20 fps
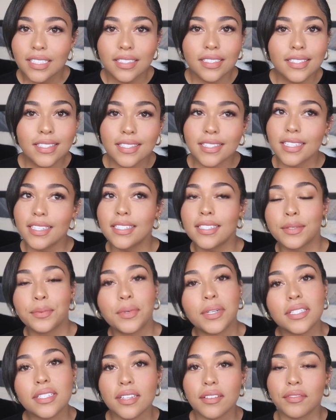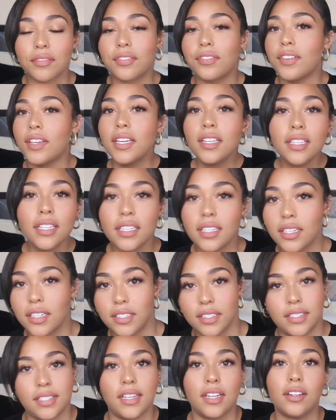sis wasn't feeling
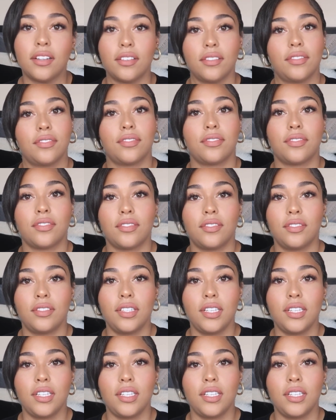herself.